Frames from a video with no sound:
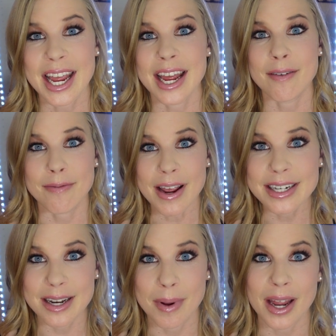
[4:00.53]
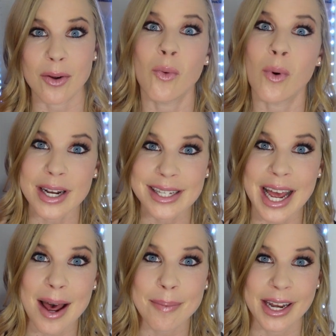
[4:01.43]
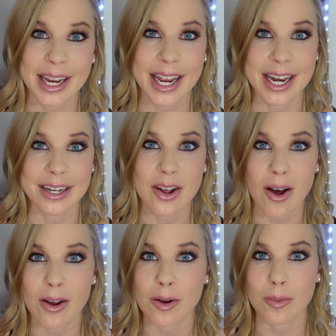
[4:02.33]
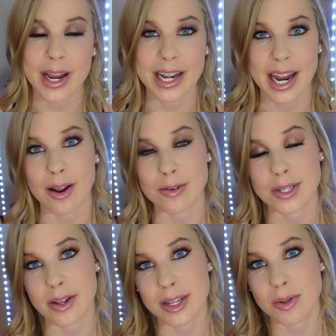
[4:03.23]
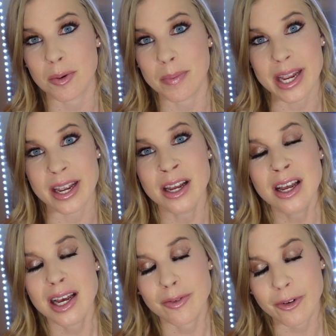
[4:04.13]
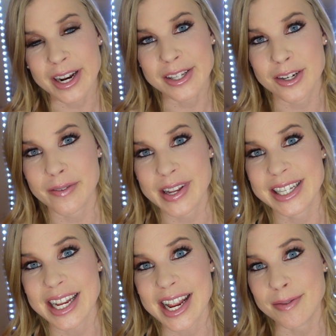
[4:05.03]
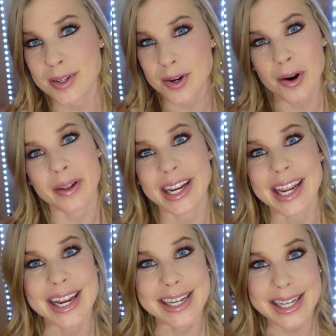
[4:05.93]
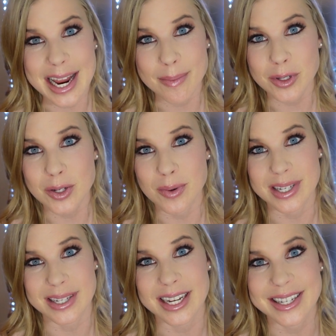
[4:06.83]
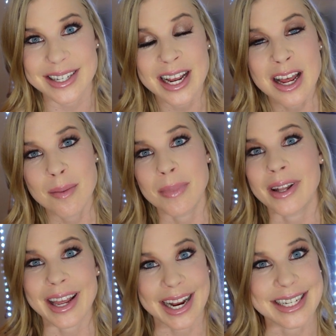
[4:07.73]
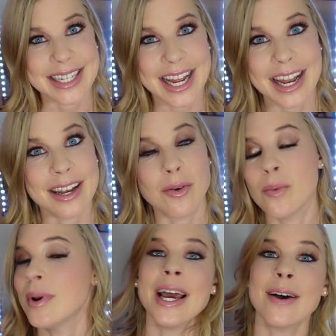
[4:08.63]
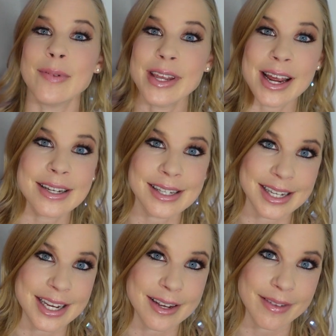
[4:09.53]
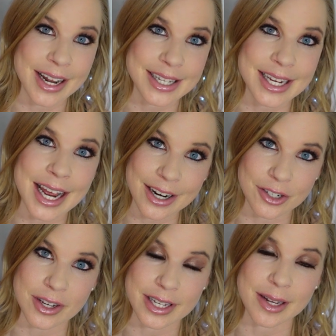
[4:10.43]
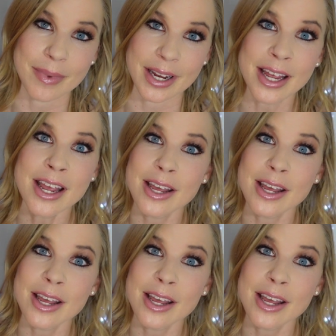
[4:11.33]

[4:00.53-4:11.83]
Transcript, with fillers: and affected by what is happening in Tonga right now. So this would be of great service if Starlink is able to assist. But like I said, we have yet to see if that's actually something